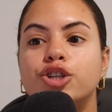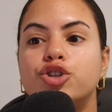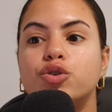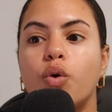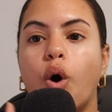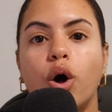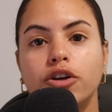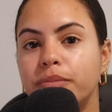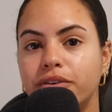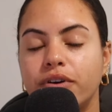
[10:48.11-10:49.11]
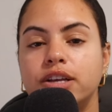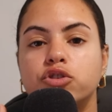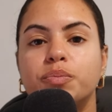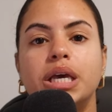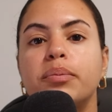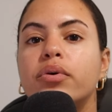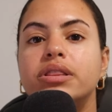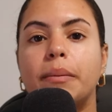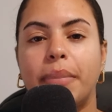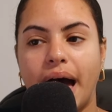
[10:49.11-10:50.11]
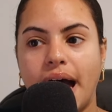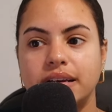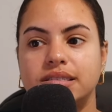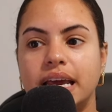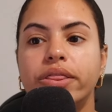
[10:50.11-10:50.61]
to all of my friends or people in the past.